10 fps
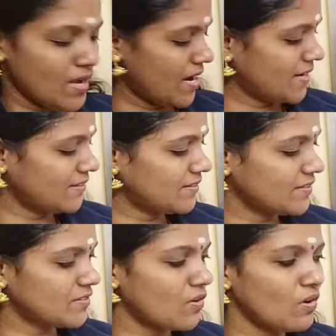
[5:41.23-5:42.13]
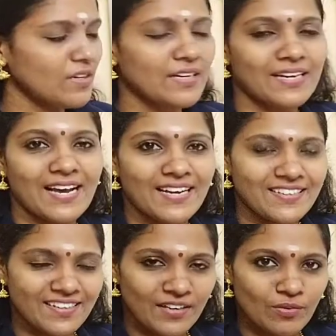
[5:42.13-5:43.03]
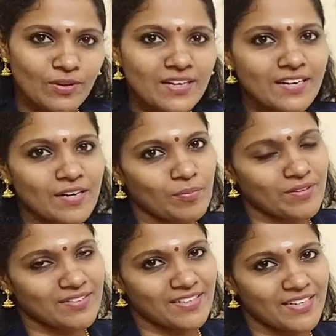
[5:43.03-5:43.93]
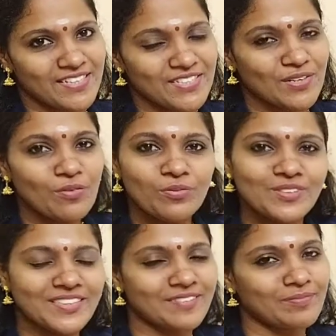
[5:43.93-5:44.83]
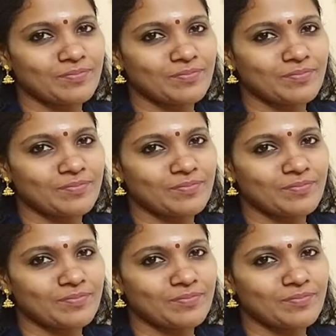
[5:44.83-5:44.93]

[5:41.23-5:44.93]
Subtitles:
And this is called right regular representation of G.